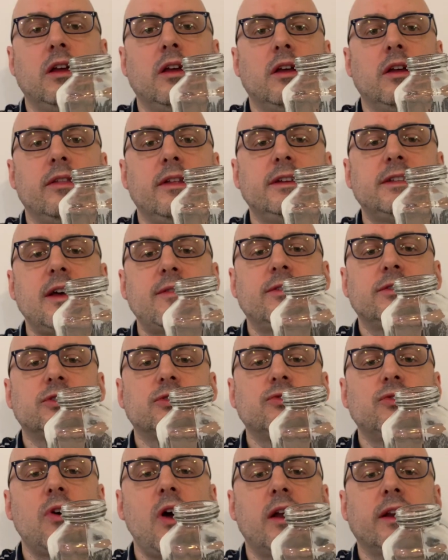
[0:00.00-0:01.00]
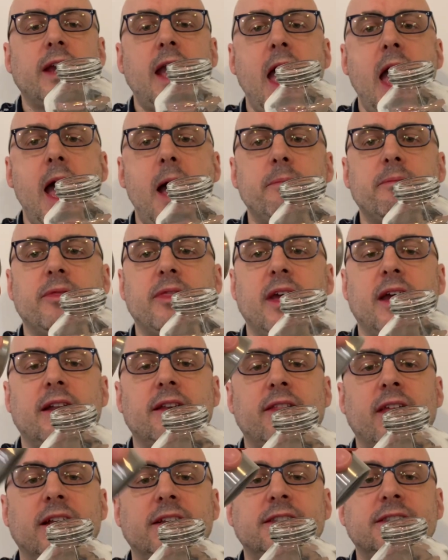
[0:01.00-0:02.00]
These have a screw-on cap
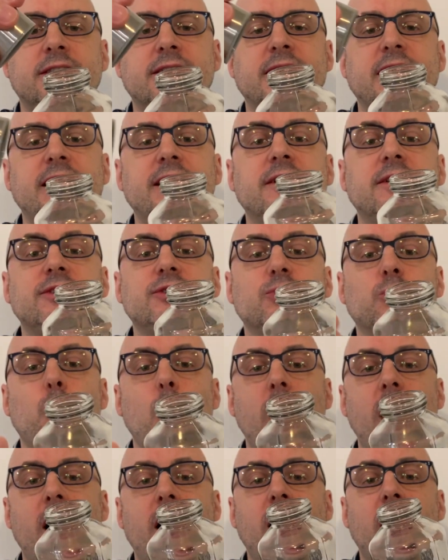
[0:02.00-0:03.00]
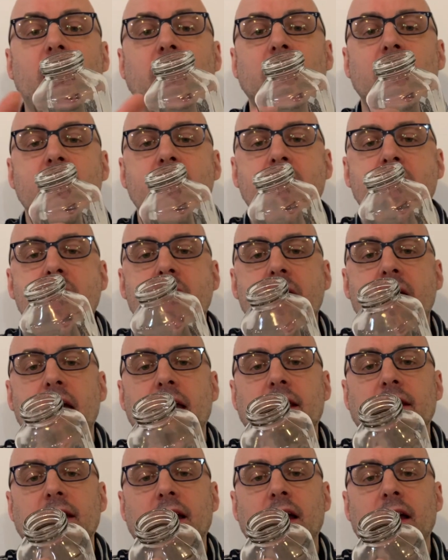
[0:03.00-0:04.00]
that seals well,
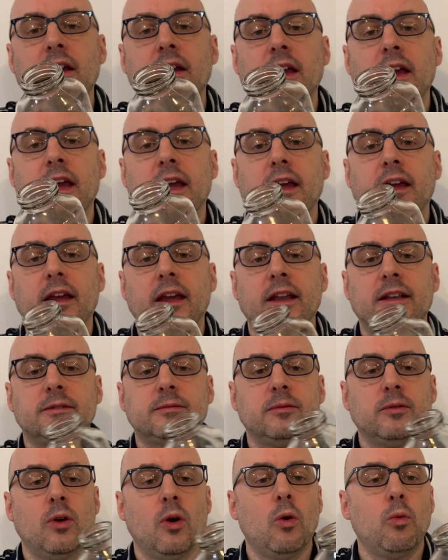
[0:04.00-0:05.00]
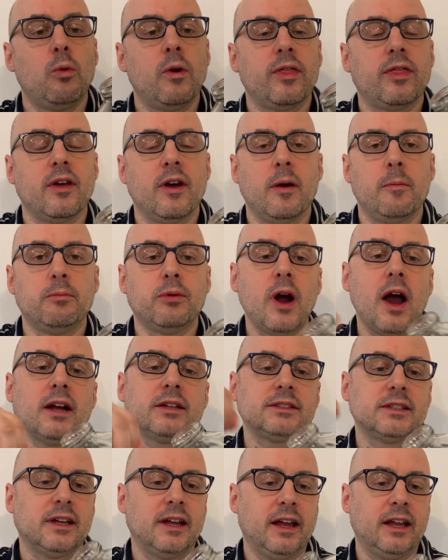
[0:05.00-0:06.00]
and it's with a
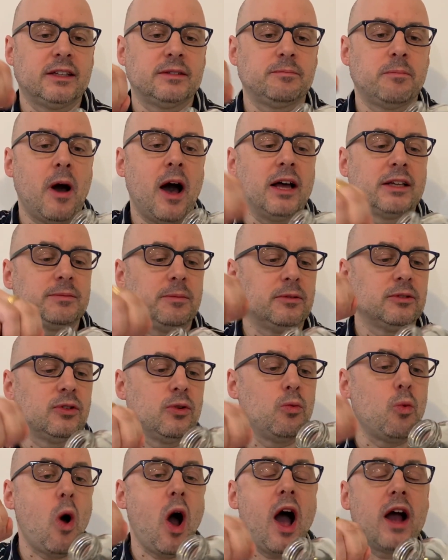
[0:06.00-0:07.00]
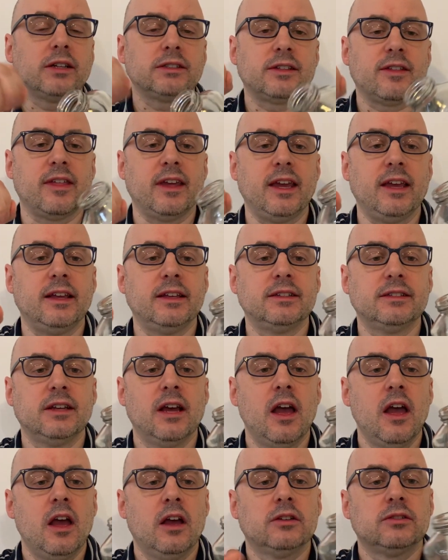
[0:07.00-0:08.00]
brush. It's possible to wash these.
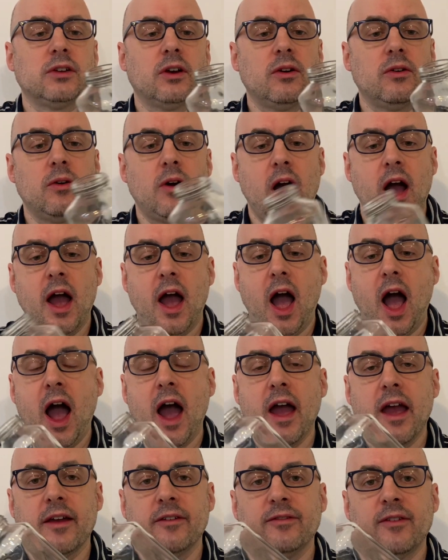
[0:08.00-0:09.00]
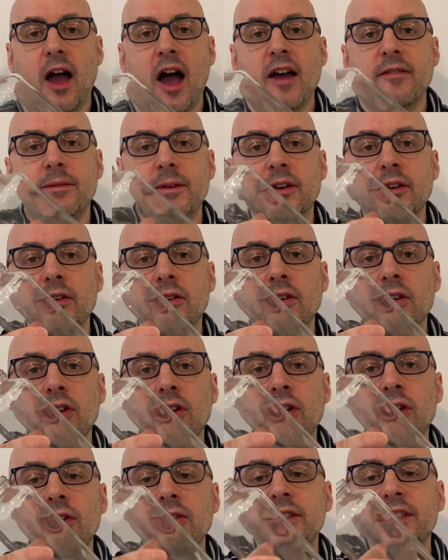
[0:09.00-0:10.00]
So I've been
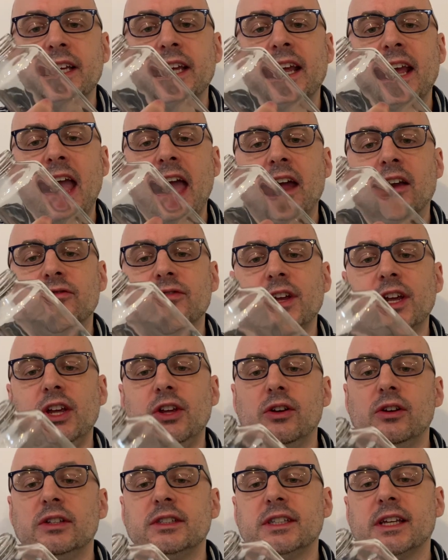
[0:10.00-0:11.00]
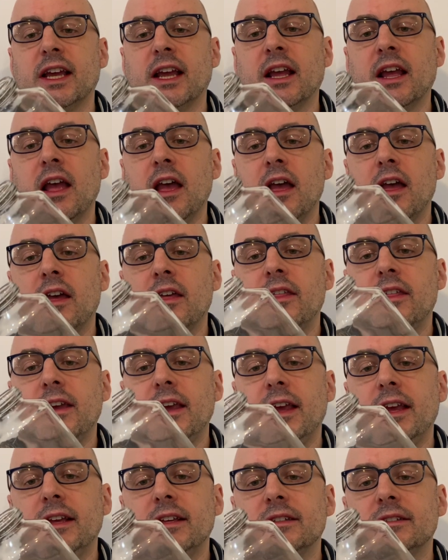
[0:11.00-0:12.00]
using and reusing
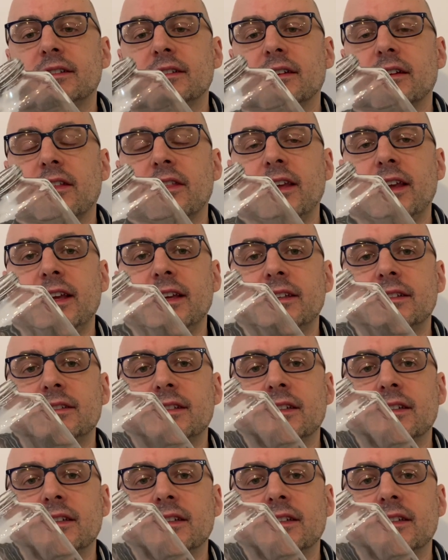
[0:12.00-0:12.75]
these